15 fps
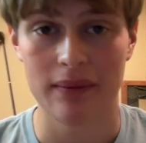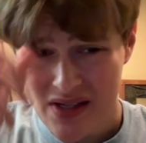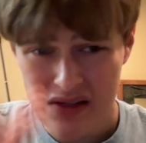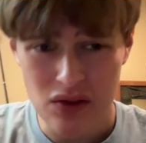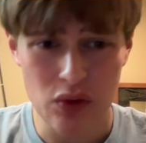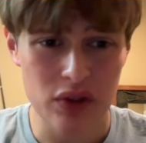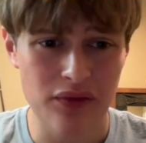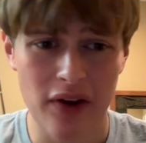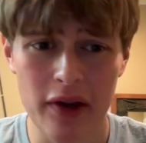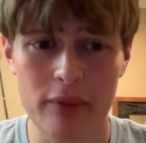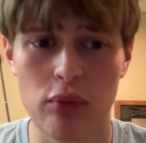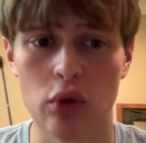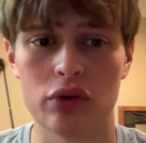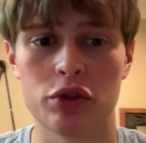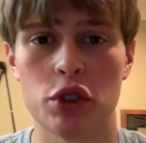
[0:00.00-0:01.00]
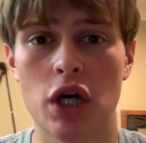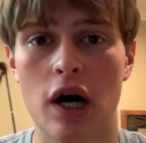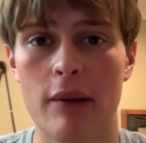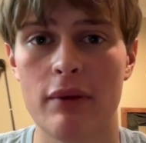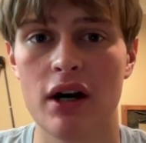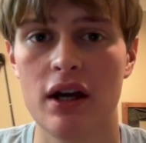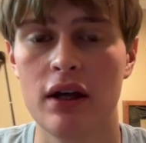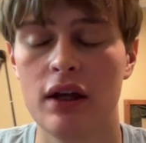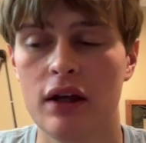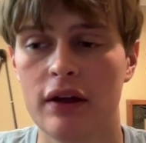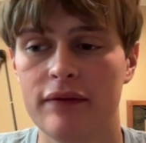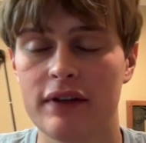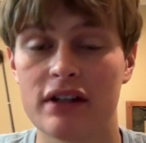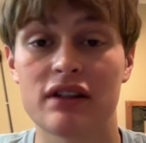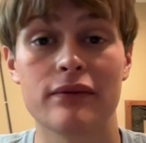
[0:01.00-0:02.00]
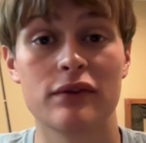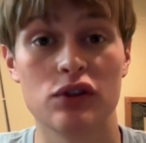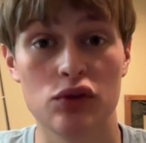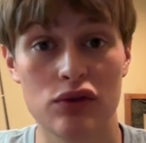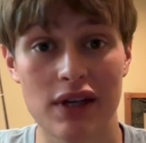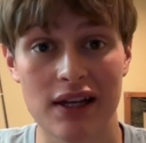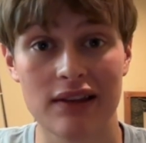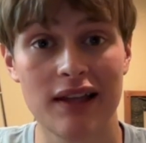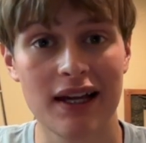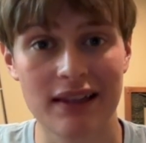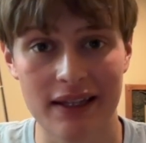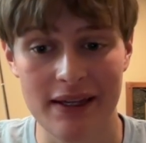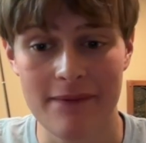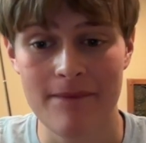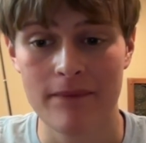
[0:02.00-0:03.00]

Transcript: So it's a very important job, not something to take lightly.